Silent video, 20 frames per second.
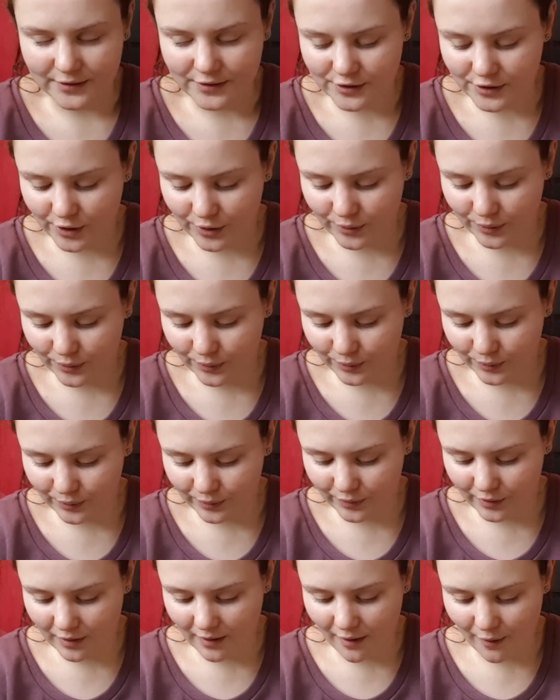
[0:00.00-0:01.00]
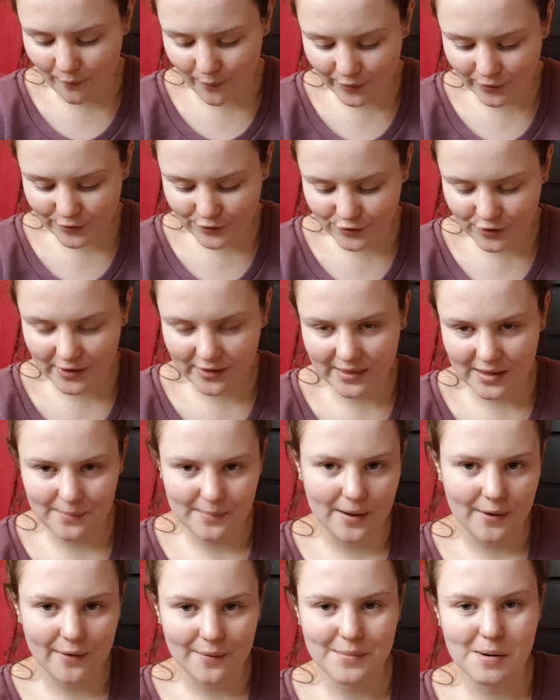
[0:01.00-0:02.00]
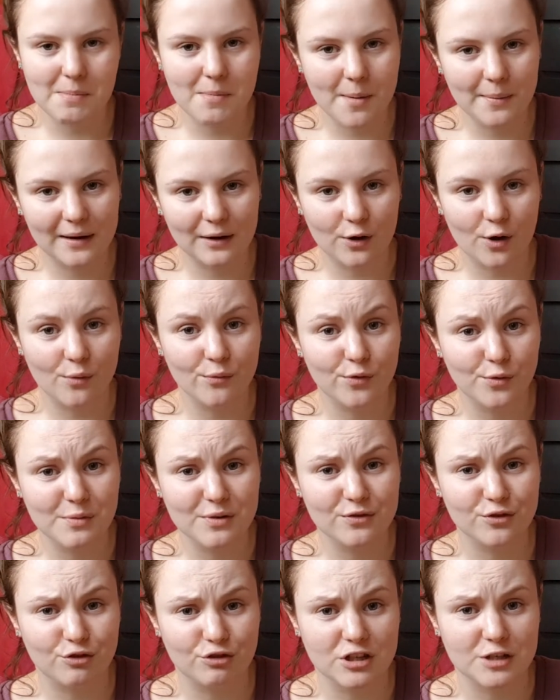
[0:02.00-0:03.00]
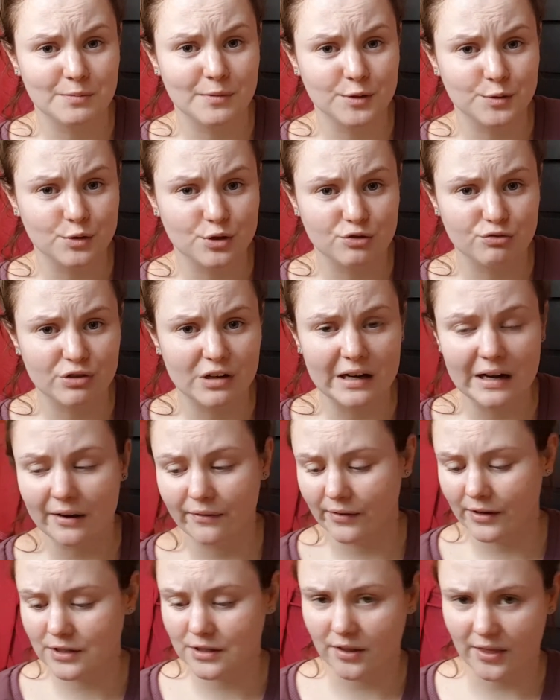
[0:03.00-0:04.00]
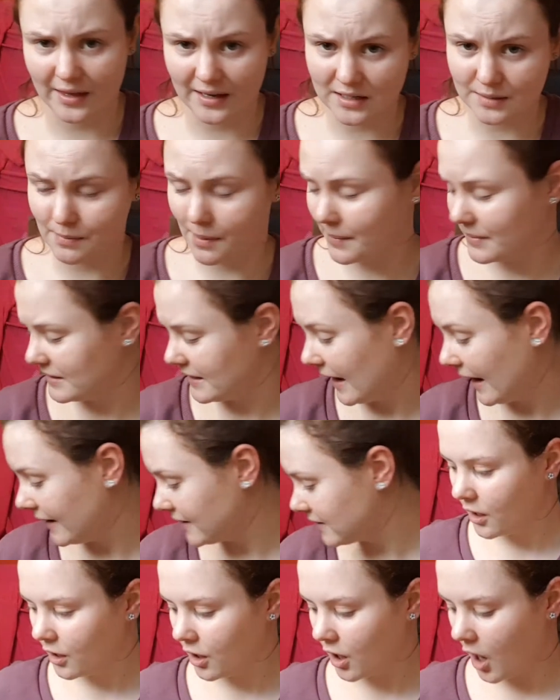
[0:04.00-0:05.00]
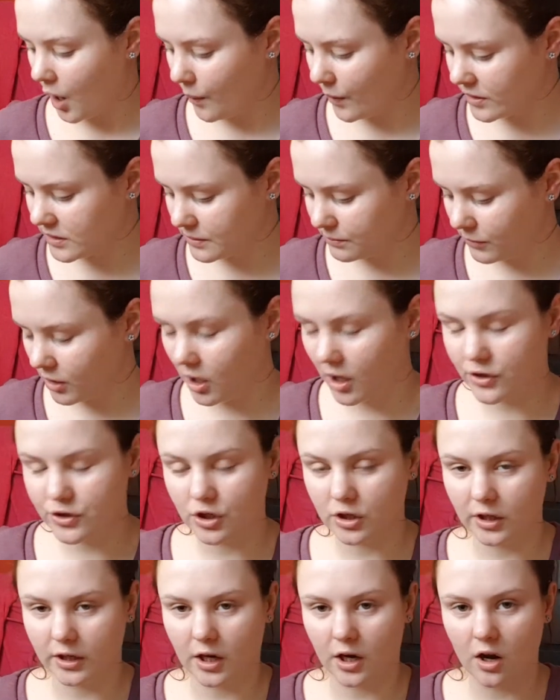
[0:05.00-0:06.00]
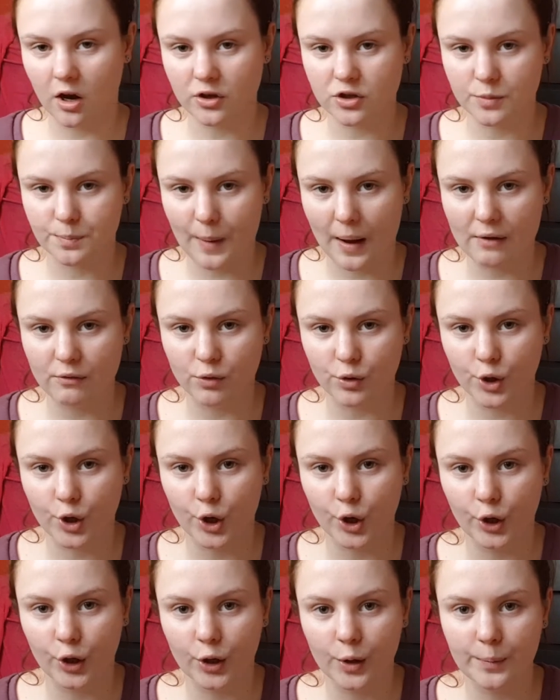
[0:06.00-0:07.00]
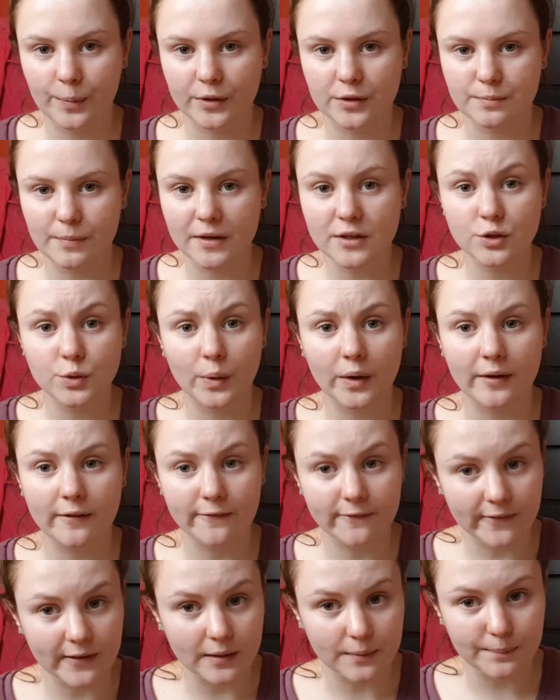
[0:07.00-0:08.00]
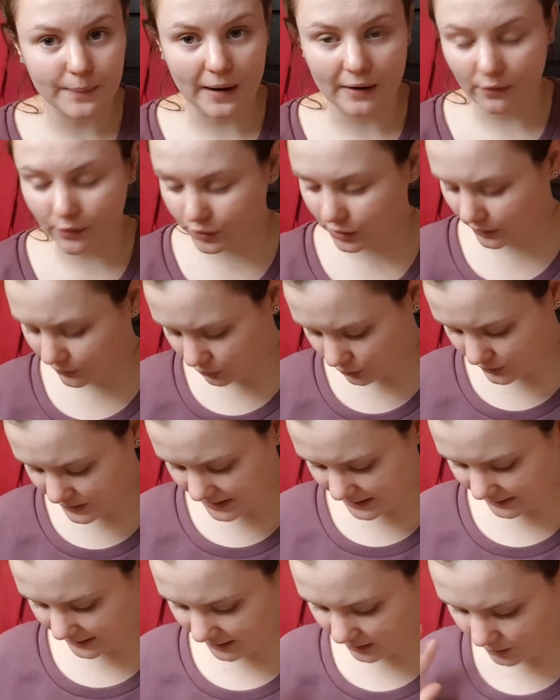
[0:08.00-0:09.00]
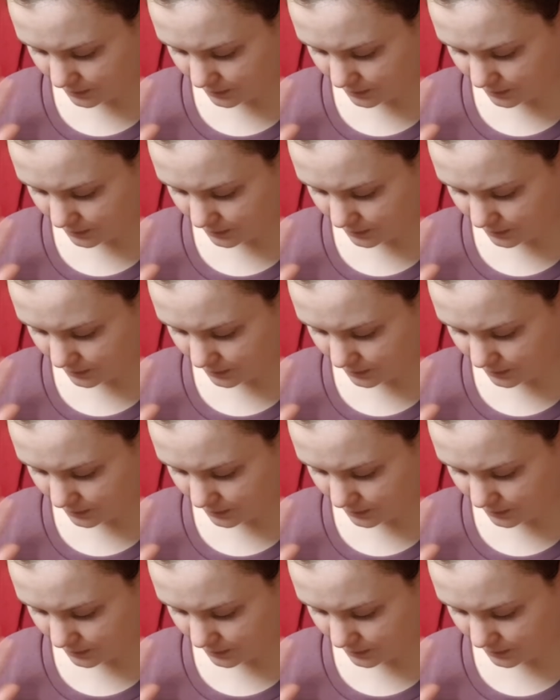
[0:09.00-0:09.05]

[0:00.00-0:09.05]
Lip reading: So I want to try them out, and my mum got them for me for Christmas, which is really lovely, so thanks mum and dad. I want some larger, like a larger barrel curler because mine's quite a thin barrel. I don't know if you've seen it.